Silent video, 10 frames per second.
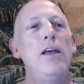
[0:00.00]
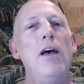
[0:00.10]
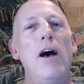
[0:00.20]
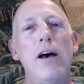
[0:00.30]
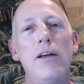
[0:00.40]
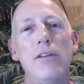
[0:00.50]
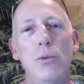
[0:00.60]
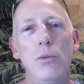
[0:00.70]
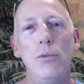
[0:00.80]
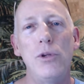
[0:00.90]
the
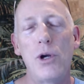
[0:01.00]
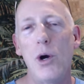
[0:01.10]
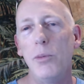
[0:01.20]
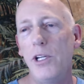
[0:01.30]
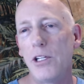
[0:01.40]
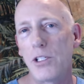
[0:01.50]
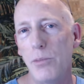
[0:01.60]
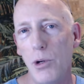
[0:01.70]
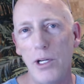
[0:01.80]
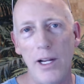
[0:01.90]
Comey
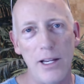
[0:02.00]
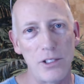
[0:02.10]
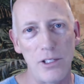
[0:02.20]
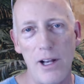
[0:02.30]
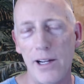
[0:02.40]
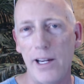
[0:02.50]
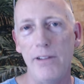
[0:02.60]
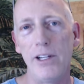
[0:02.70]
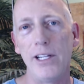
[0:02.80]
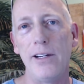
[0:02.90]
testimony as not
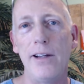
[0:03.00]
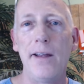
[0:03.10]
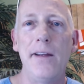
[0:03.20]
giving